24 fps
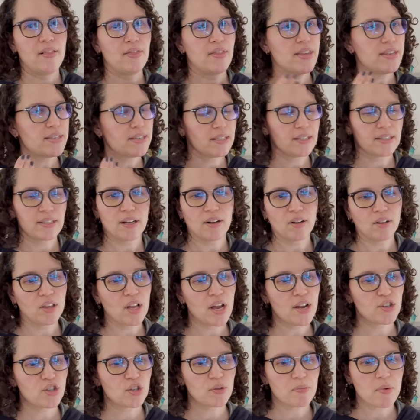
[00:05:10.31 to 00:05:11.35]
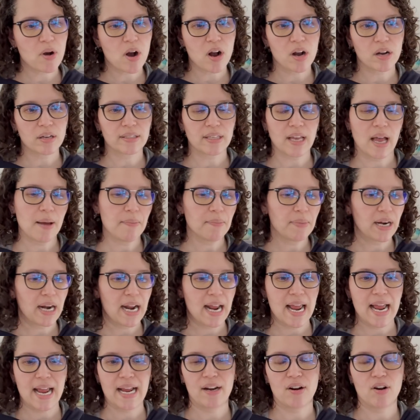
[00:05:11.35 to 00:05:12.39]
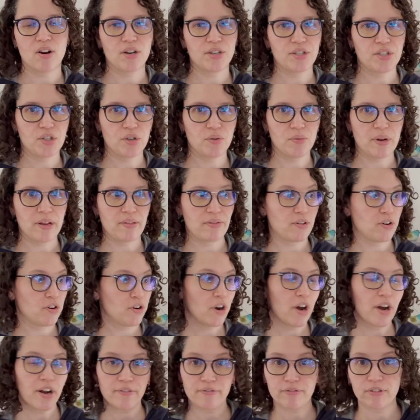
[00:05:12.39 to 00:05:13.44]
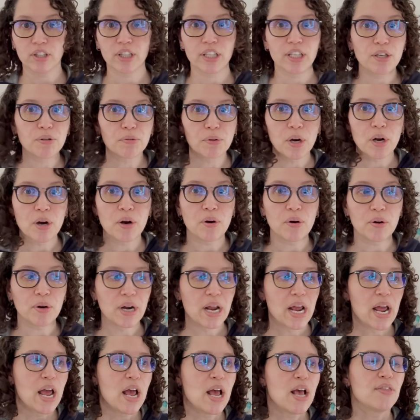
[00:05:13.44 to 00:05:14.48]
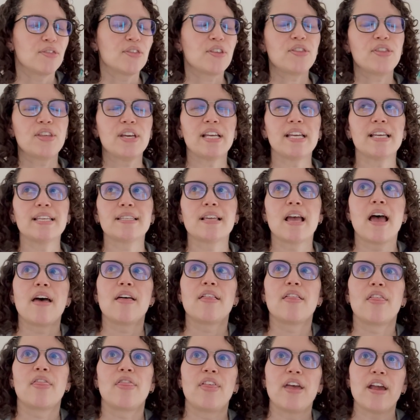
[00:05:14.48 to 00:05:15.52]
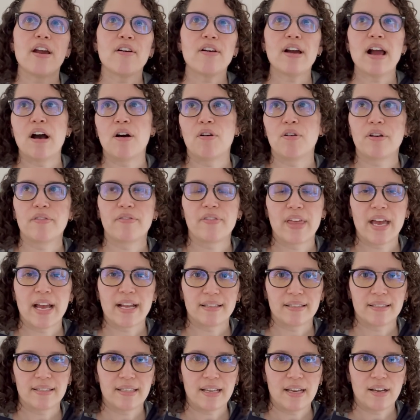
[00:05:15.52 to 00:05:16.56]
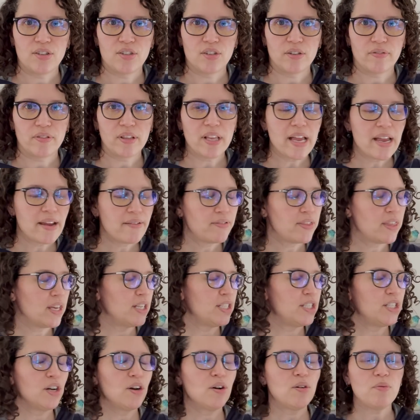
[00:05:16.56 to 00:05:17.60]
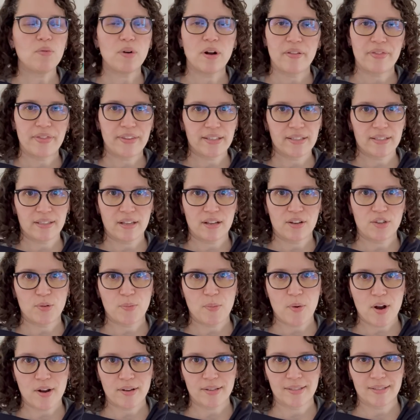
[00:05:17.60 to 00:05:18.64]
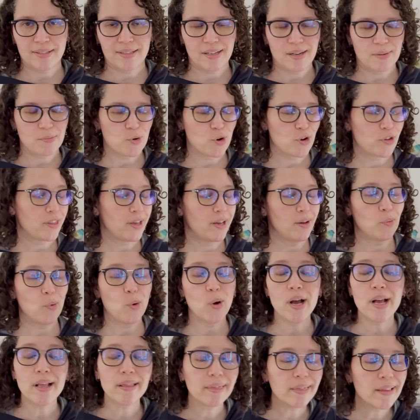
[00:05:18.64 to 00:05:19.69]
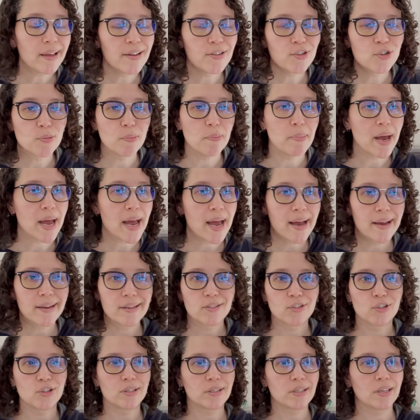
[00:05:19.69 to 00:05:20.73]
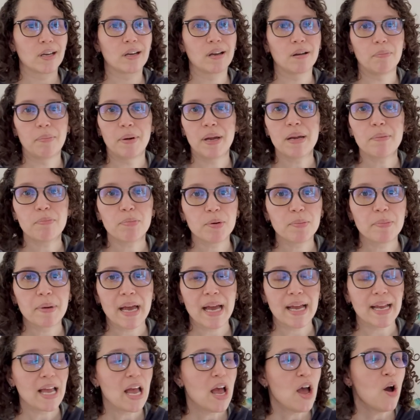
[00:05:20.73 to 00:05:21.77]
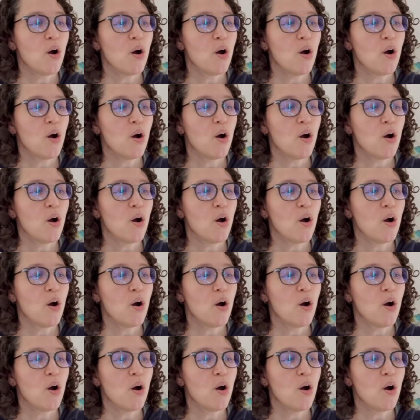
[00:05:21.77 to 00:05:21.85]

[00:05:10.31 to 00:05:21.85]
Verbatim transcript: this is their lunchbox. I'm going to hang on to it. They're not fully grown. The thing is, they're out of that stage of life. They don't want these lunch boxes anymore. They want lunch bags, just like a paper bag.